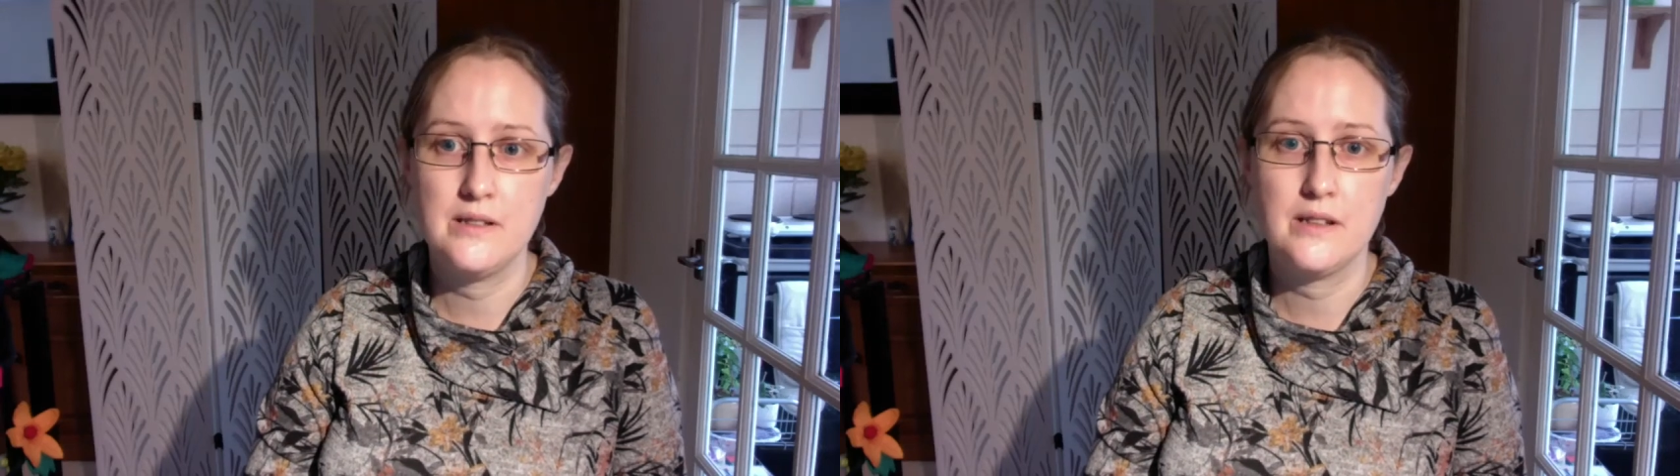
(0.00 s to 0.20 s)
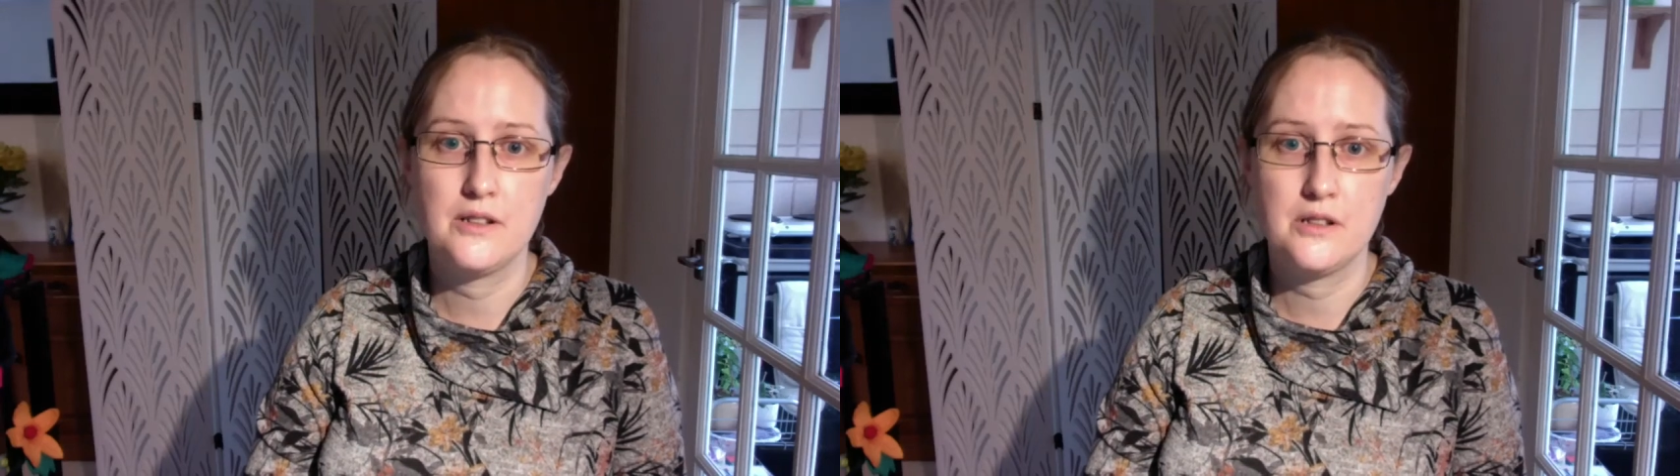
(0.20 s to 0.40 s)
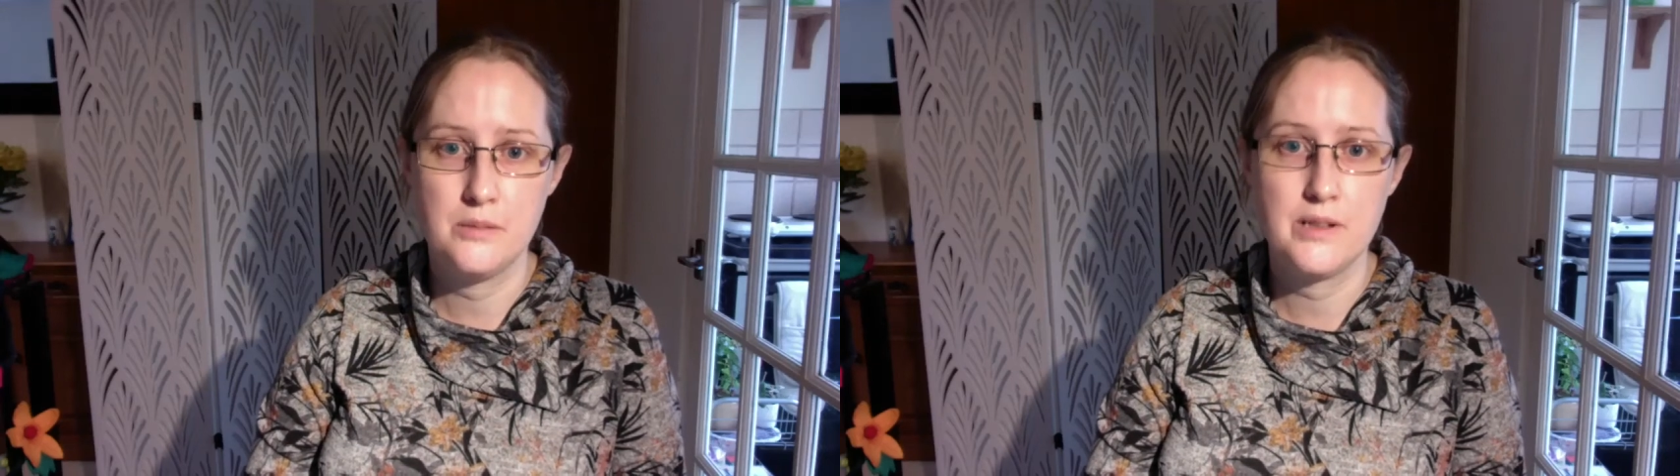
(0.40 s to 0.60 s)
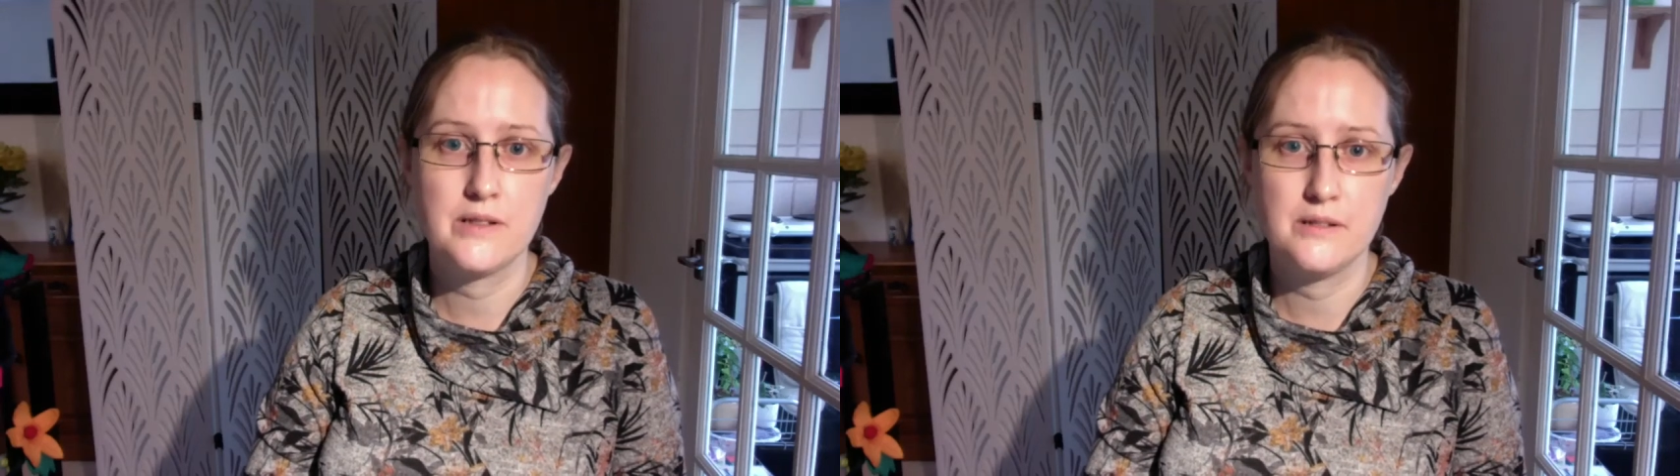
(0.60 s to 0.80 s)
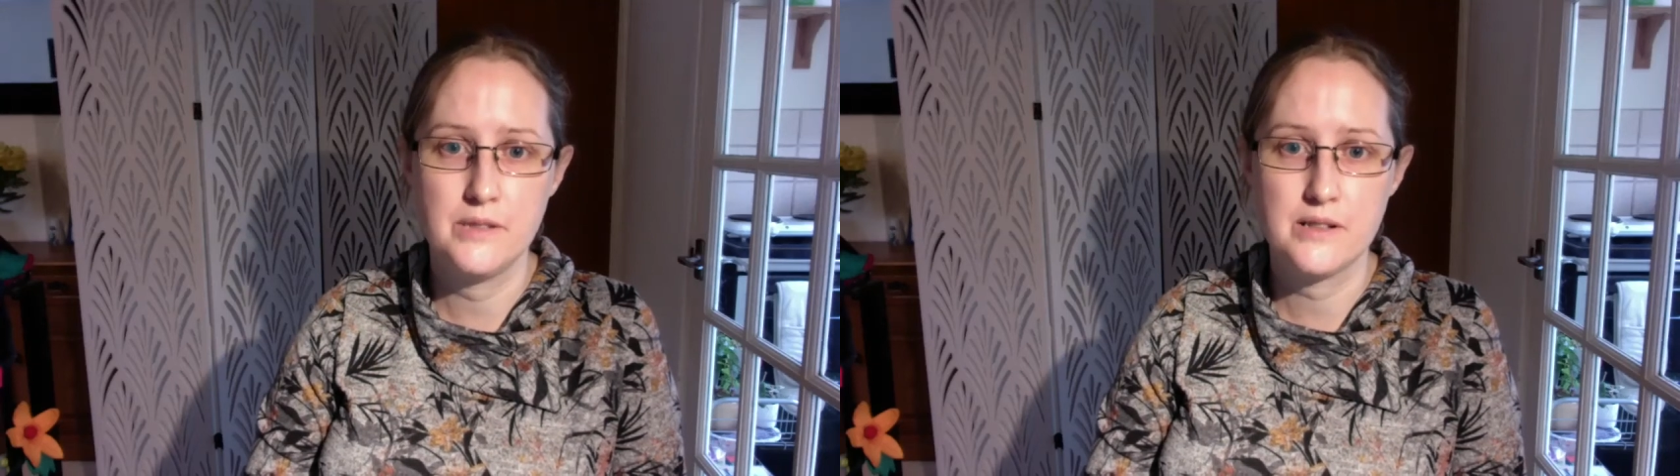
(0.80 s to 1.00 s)
and the topics
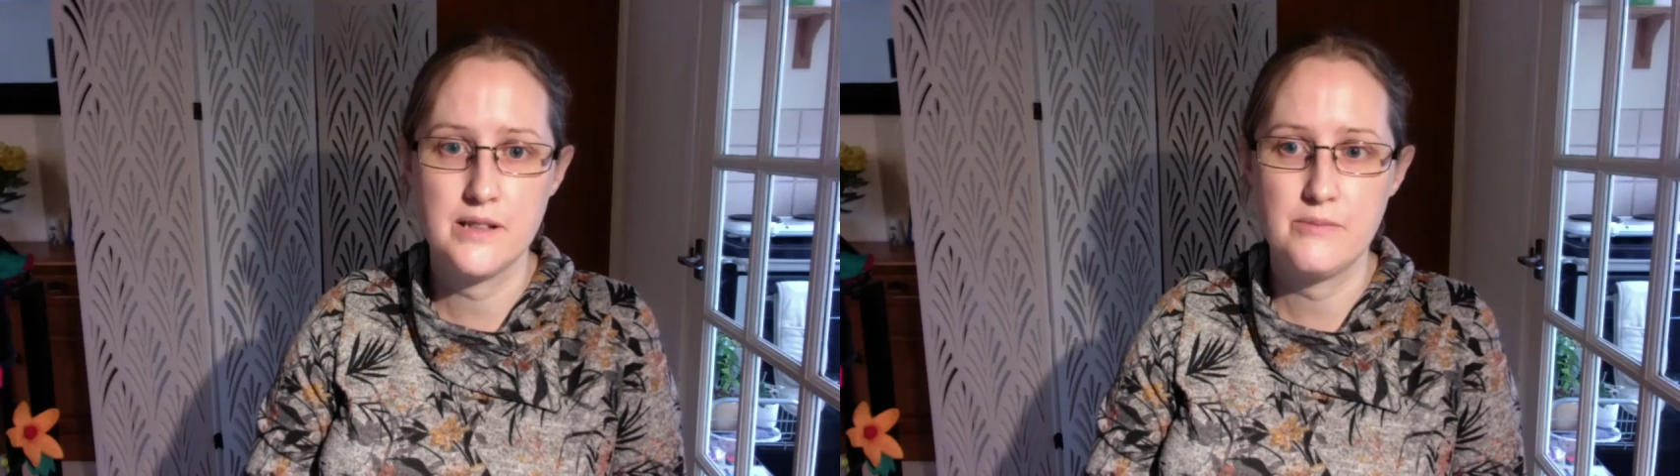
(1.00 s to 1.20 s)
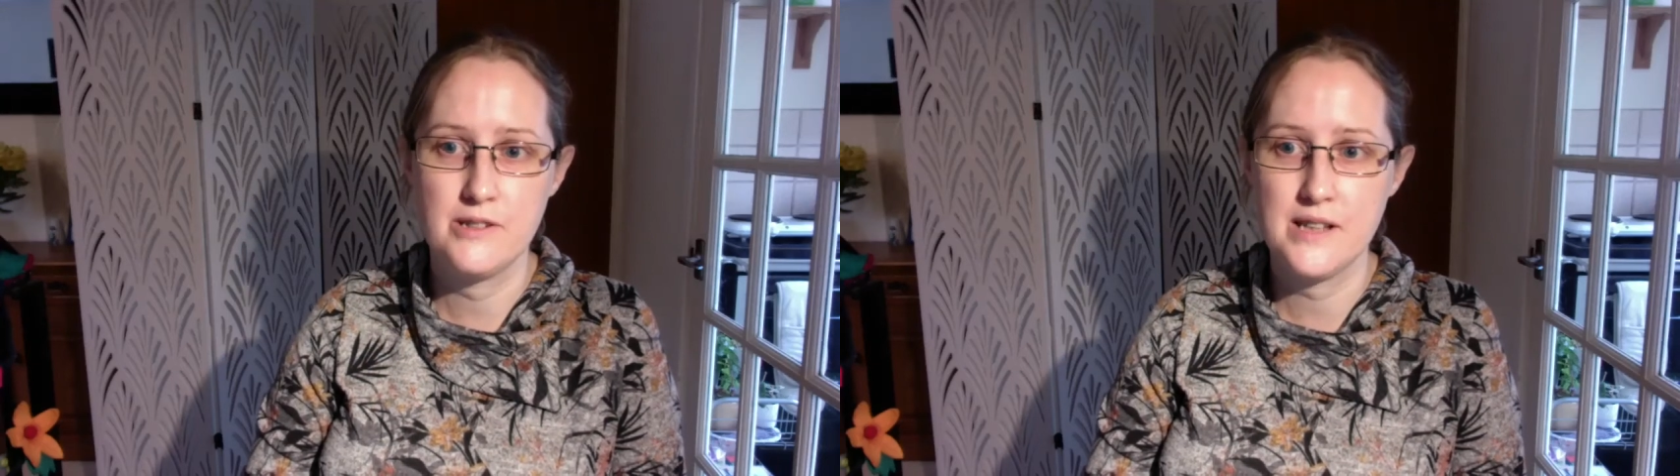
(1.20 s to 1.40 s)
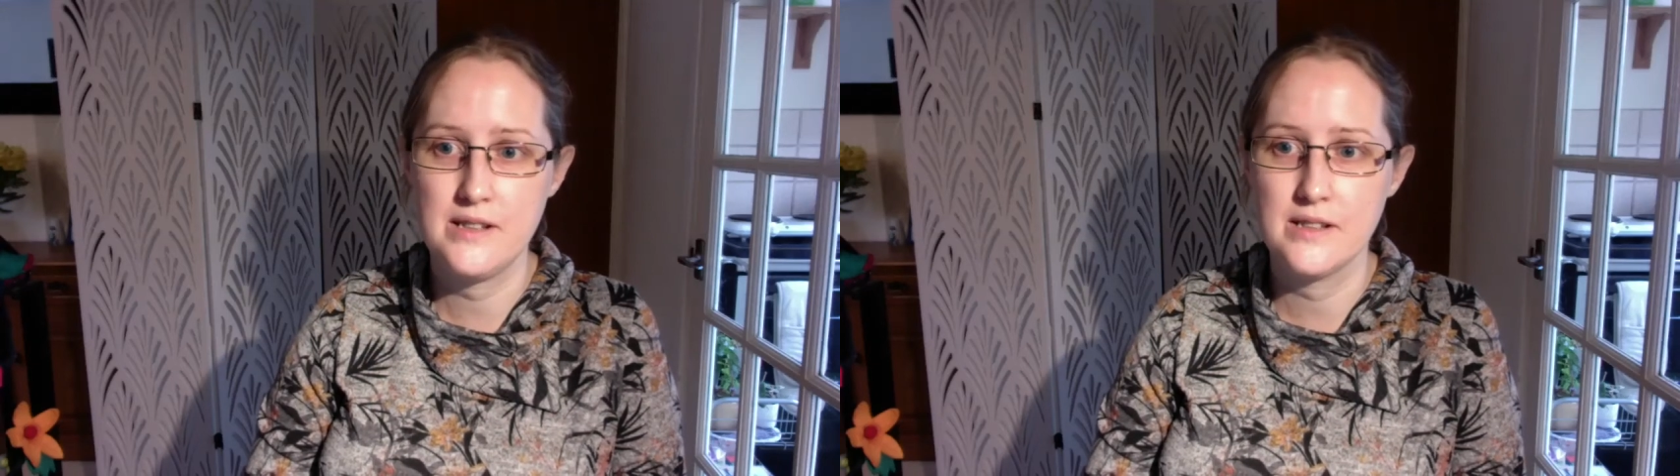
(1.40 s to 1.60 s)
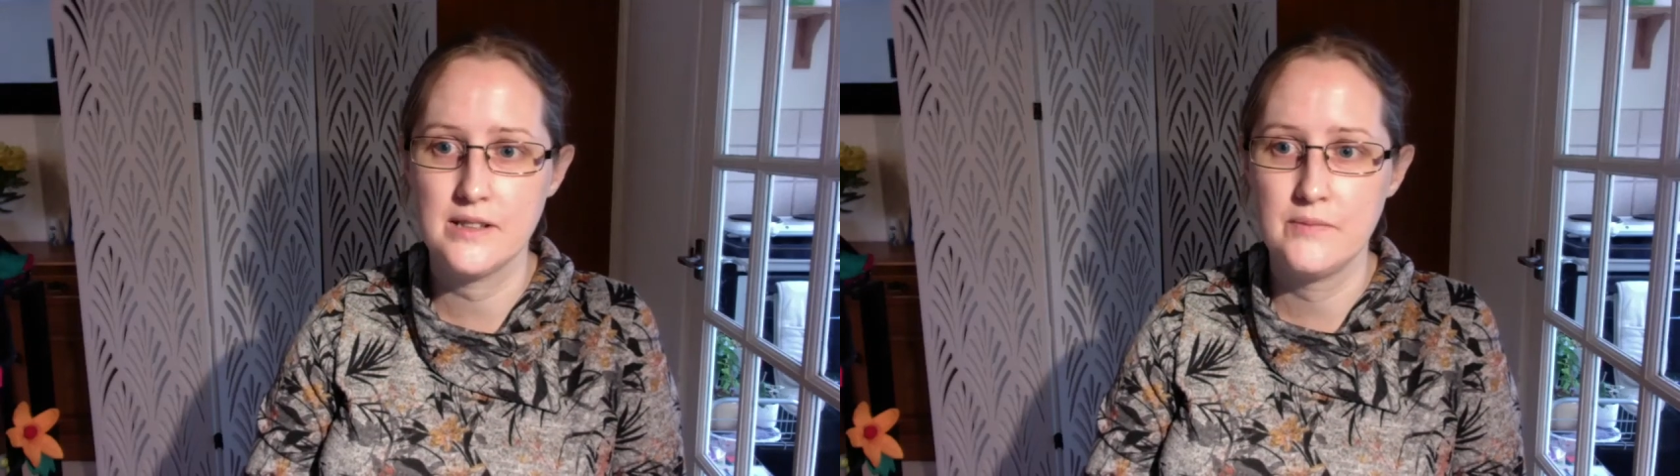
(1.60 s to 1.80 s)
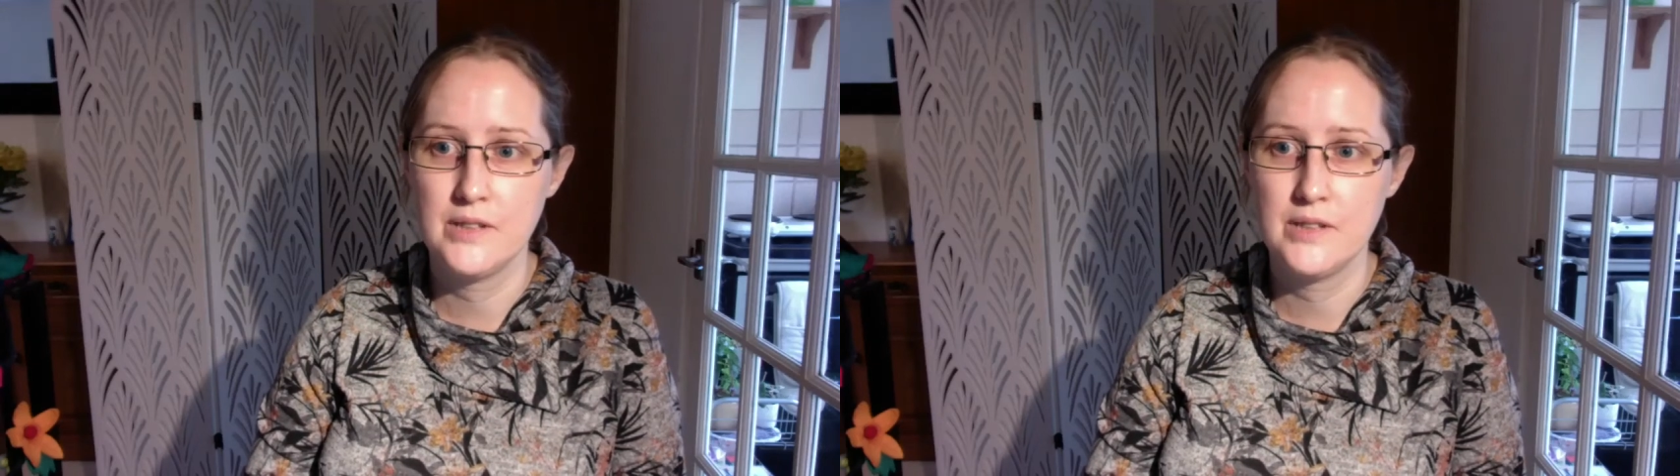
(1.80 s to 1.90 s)
on which they're presenting,